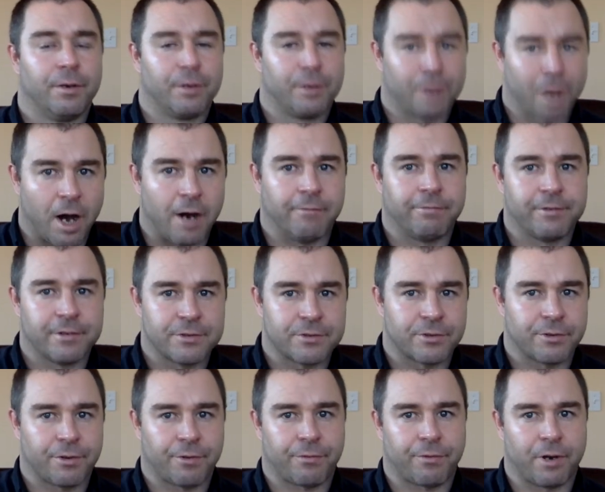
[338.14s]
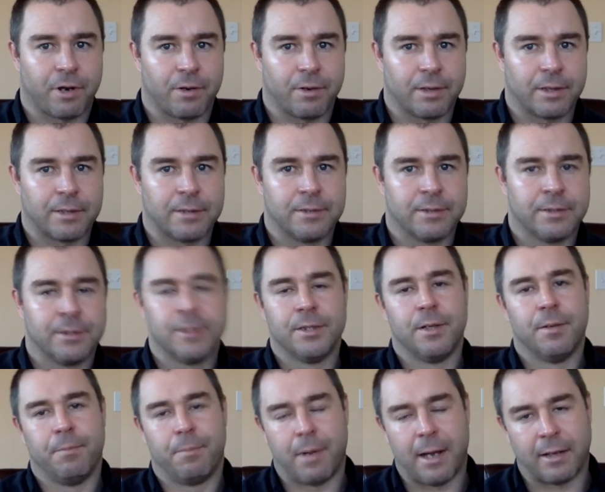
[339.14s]
confidence in their throwing,
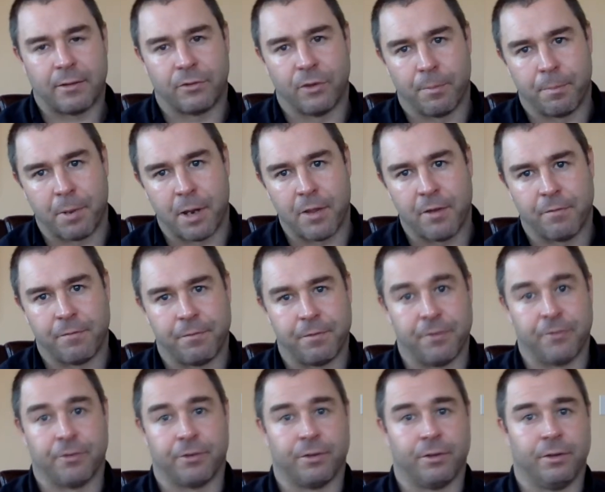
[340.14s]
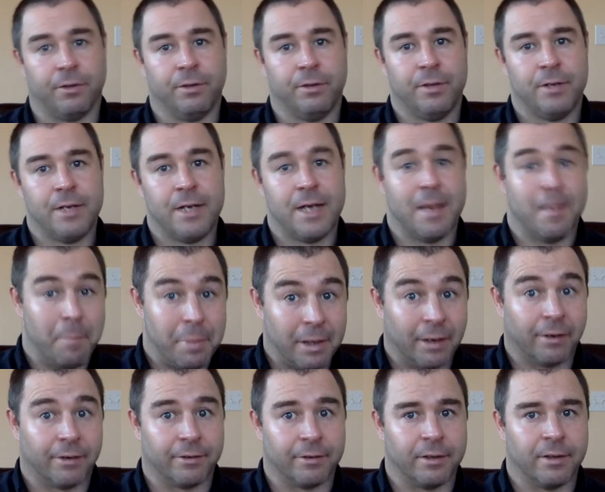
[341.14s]
backed up by their physical
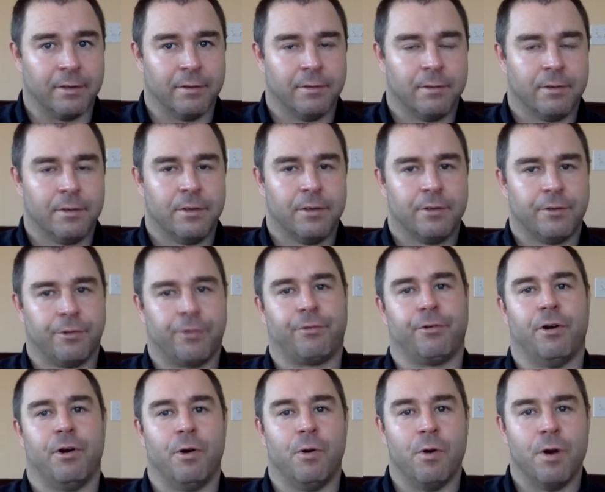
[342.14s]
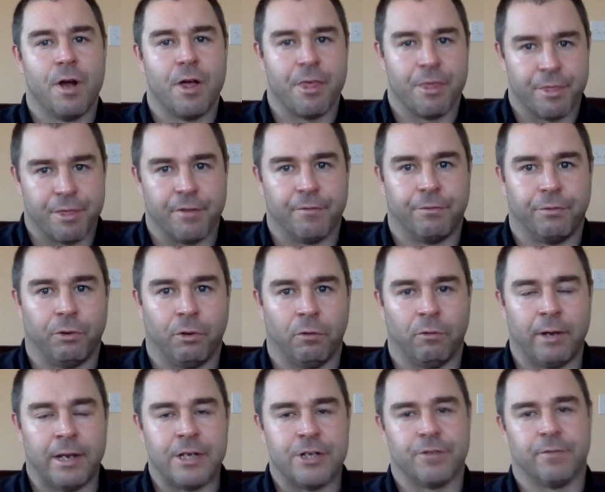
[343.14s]
ability to throw the full
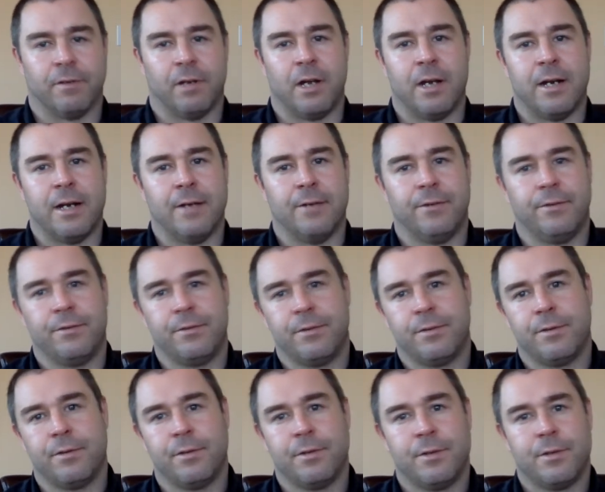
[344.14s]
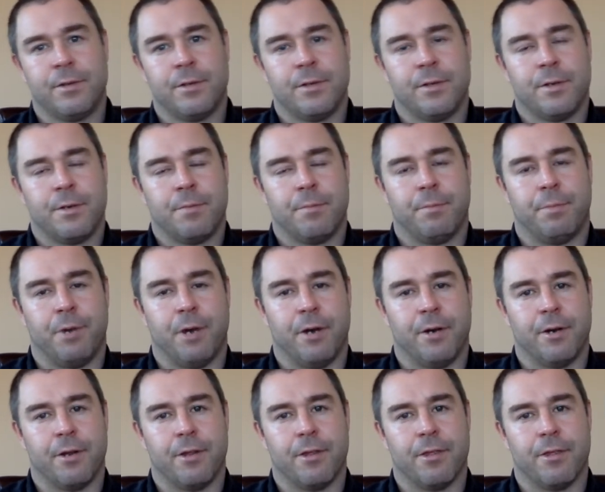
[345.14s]
range of lineouts.
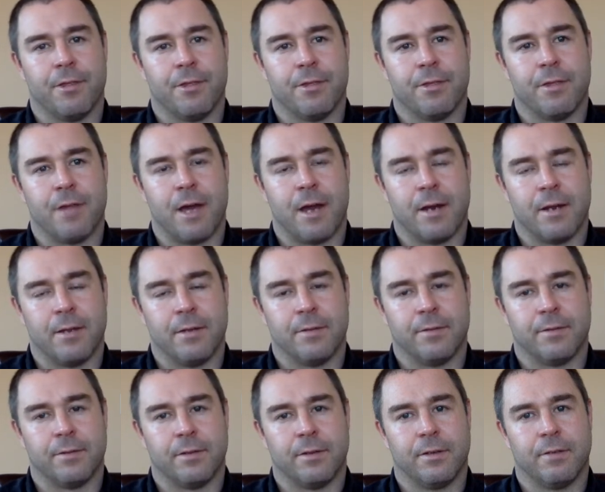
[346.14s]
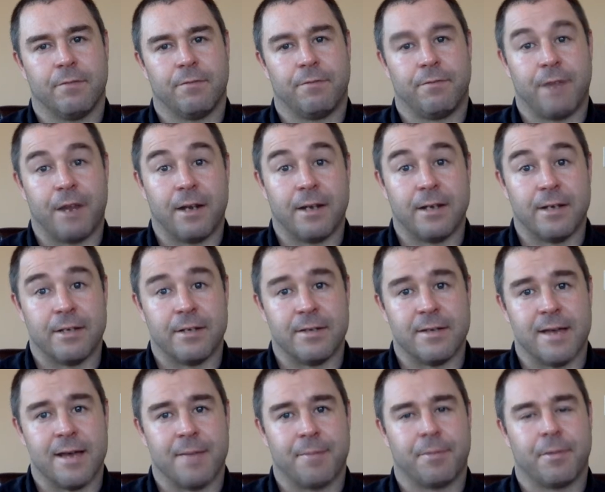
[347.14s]
But that is fairly
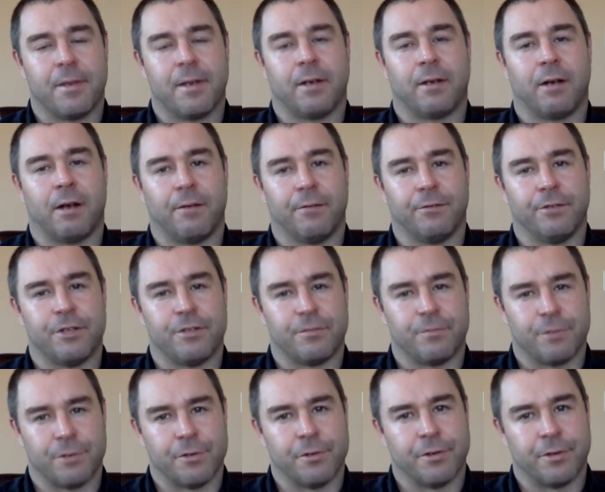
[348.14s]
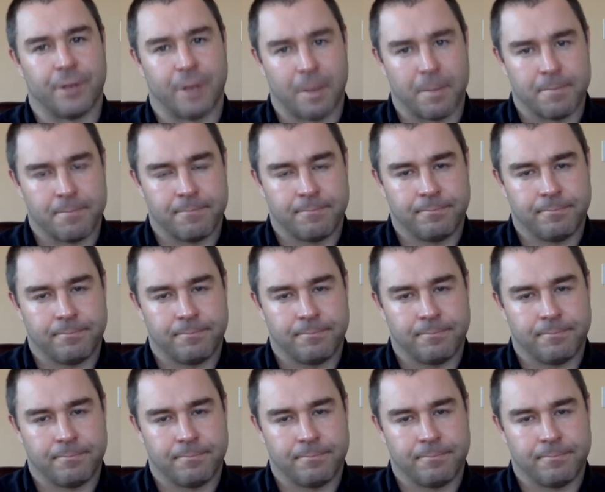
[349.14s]
in-depth and a conversation for another time.